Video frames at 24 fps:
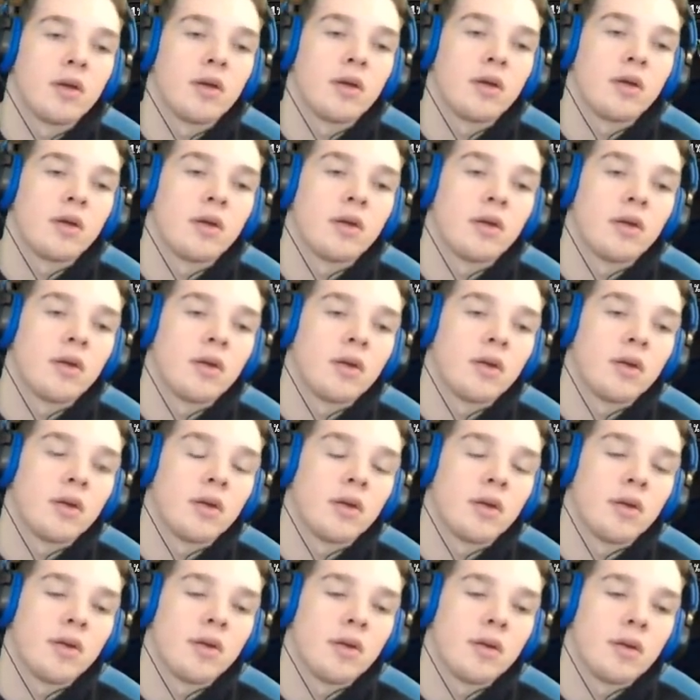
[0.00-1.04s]

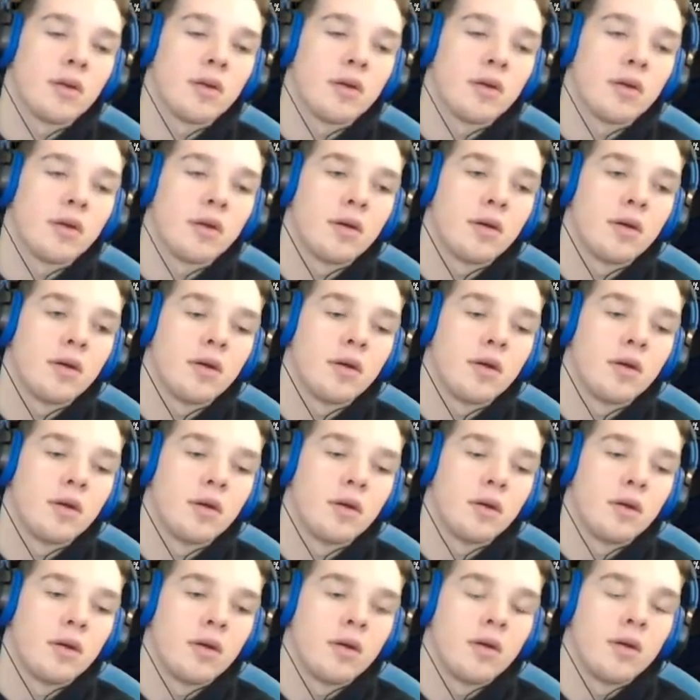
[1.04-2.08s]

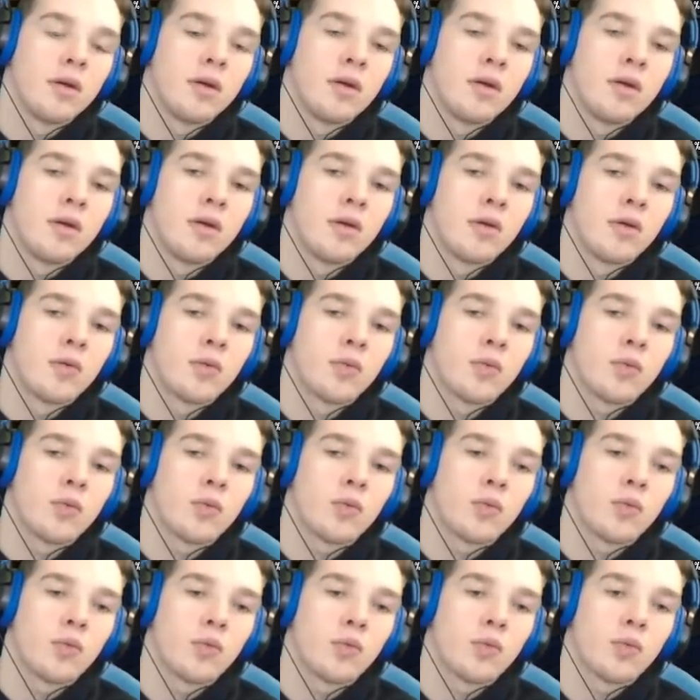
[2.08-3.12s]

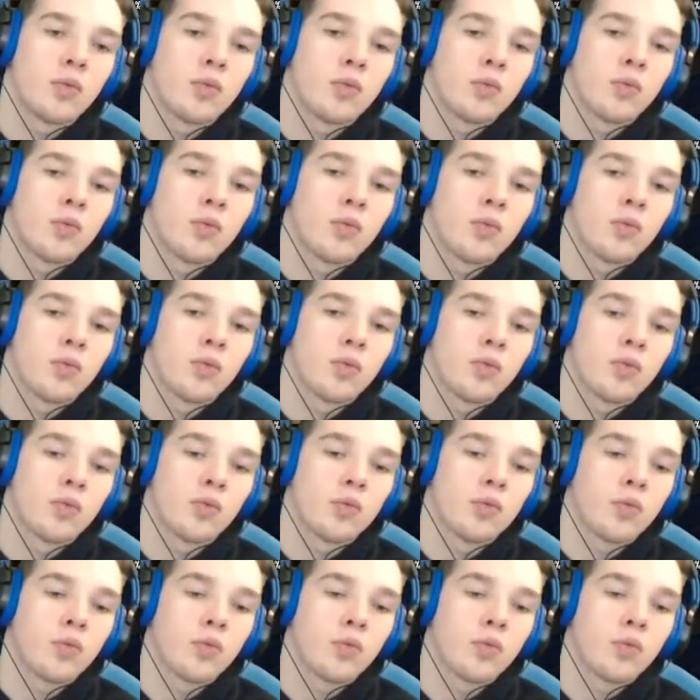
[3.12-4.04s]
[no speech]